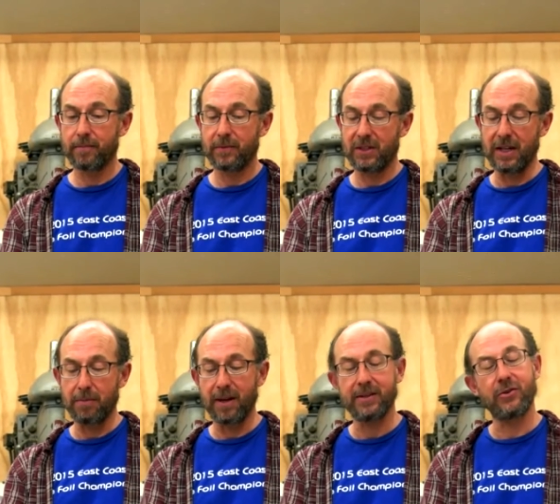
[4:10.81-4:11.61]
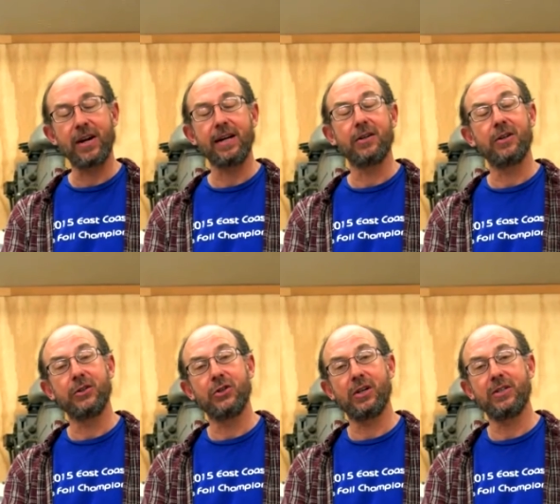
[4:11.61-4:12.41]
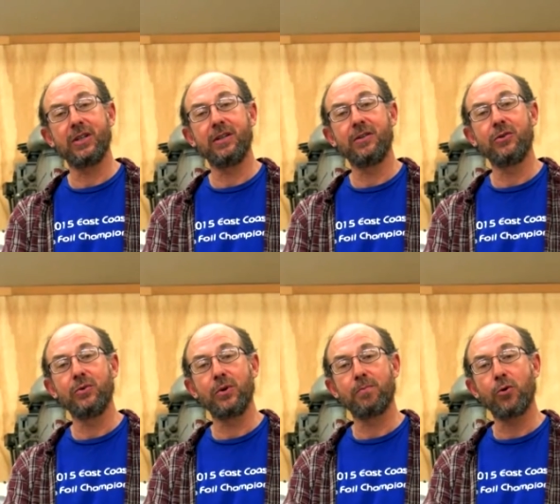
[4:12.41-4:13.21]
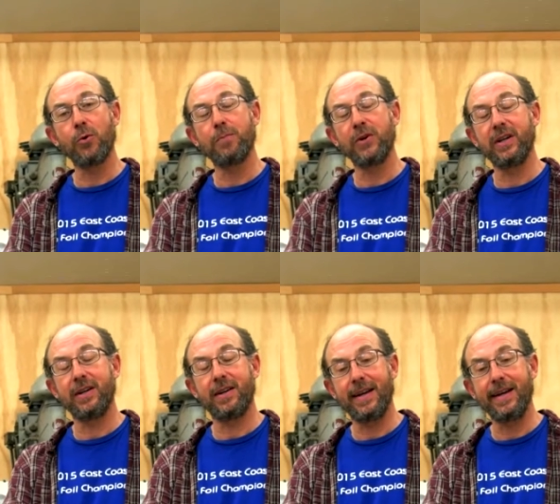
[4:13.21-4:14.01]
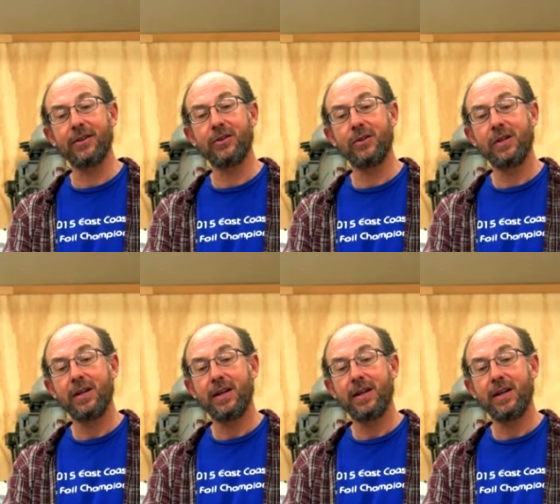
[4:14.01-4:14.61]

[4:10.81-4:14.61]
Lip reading: stabilizer angle adjusted to an appropriate angle,